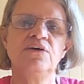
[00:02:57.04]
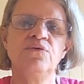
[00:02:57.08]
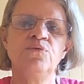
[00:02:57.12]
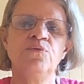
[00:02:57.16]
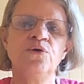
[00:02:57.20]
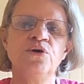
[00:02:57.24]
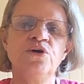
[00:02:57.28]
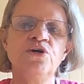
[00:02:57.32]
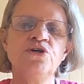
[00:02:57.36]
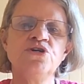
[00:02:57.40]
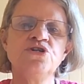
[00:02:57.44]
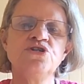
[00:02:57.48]

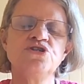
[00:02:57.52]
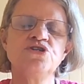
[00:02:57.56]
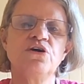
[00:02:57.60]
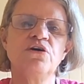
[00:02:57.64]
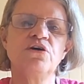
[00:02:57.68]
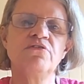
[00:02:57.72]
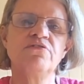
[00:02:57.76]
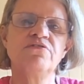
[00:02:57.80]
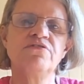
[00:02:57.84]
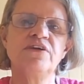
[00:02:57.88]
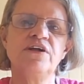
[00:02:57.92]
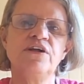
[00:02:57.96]
works
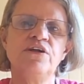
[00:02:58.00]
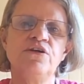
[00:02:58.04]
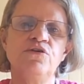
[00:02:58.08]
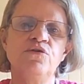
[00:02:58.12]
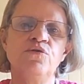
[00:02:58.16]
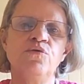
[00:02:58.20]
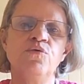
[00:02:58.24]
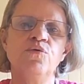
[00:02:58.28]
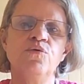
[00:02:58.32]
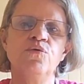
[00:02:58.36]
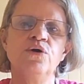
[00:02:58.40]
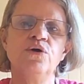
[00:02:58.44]
of the
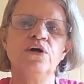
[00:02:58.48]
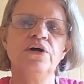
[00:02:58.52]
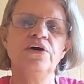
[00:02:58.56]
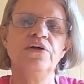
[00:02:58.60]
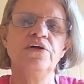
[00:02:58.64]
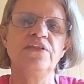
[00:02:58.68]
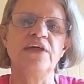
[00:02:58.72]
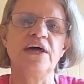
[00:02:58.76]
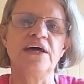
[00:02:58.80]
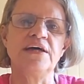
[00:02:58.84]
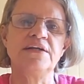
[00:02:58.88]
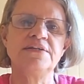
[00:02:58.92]
law,
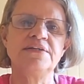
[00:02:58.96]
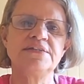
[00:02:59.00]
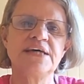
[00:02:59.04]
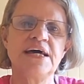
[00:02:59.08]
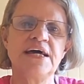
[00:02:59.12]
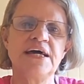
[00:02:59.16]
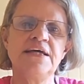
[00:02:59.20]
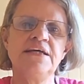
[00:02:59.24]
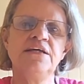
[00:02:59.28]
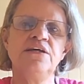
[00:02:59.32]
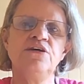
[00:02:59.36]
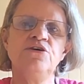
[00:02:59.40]
they
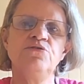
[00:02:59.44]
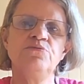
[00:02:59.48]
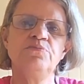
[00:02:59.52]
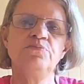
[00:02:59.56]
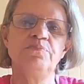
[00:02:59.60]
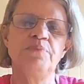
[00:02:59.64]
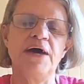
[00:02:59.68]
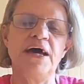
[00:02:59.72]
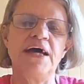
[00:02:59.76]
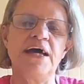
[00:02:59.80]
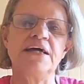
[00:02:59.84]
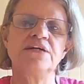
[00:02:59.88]
take you
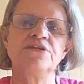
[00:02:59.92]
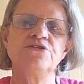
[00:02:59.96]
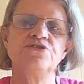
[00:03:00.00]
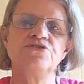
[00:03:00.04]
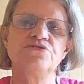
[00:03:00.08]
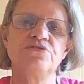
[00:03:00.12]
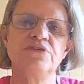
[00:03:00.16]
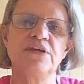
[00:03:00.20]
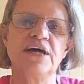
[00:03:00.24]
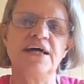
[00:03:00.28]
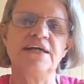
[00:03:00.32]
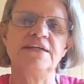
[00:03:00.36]
back
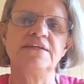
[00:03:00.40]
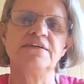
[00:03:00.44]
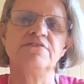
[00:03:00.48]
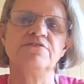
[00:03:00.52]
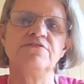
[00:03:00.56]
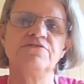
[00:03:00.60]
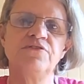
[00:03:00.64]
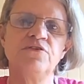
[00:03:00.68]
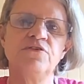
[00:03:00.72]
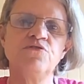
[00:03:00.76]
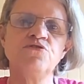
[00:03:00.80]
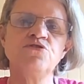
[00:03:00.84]
to that. A
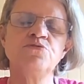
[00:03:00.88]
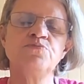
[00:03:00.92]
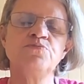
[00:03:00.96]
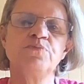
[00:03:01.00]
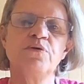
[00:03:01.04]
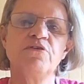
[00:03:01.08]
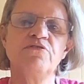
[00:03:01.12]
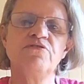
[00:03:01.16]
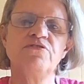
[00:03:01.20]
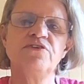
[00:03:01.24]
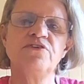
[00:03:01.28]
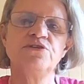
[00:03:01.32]
false
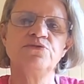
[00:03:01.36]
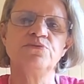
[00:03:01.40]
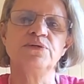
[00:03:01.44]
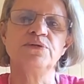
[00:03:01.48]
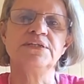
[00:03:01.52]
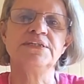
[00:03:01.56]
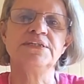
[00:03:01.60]
prophet